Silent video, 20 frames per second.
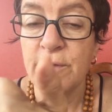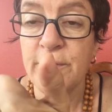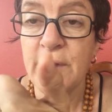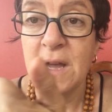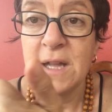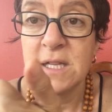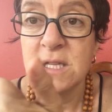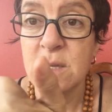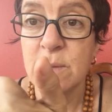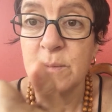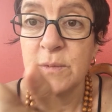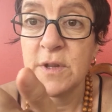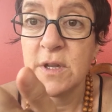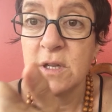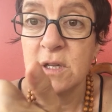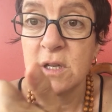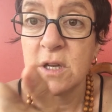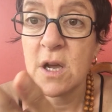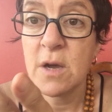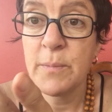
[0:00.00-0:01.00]
something
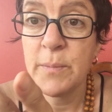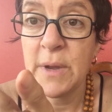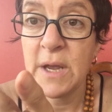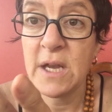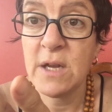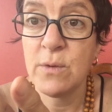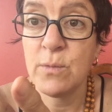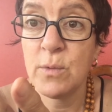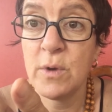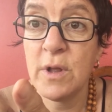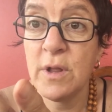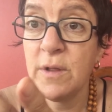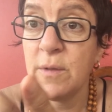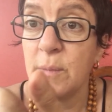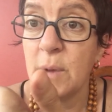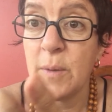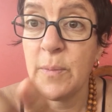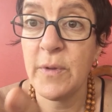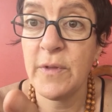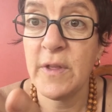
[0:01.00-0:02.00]
to paint with. It
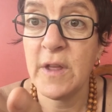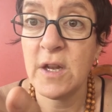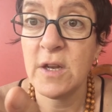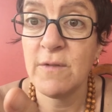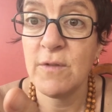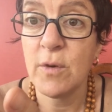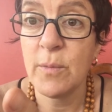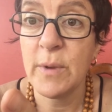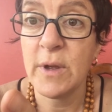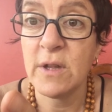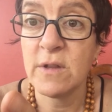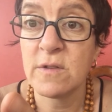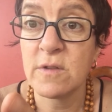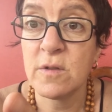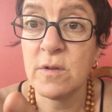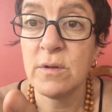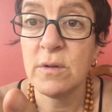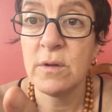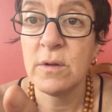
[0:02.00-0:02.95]
might be the end of your pencil.